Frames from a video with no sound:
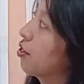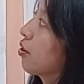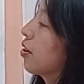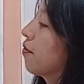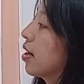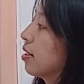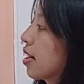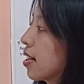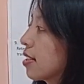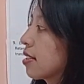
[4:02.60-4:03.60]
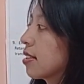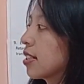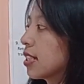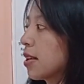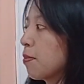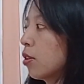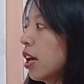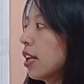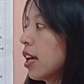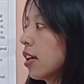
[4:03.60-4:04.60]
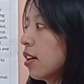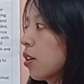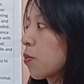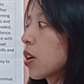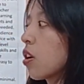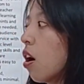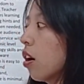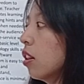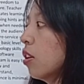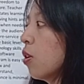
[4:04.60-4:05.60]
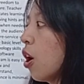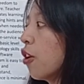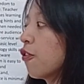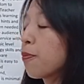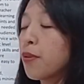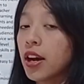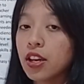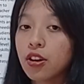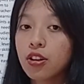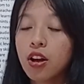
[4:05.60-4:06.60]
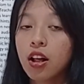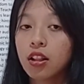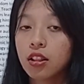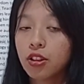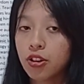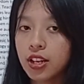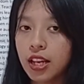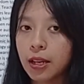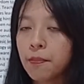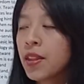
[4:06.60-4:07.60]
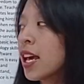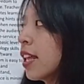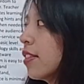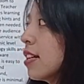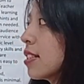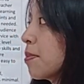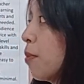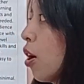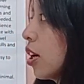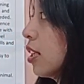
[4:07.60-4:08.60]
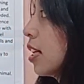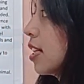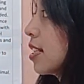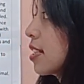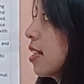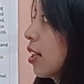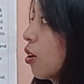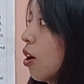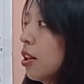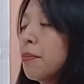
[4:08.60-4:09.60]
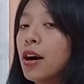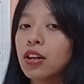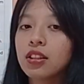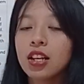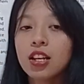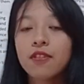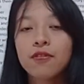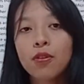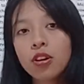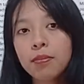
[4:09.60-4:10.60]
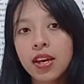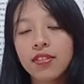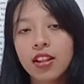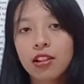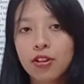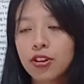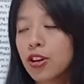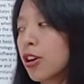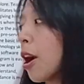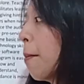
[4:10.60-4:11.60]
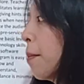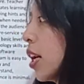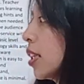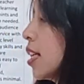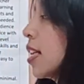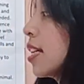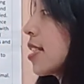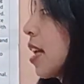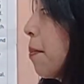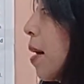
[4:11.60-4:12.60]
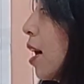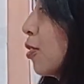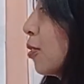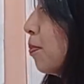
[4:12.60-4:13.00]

event is stimulating recall of prior learning. This part is not all about informing the learner, but it is about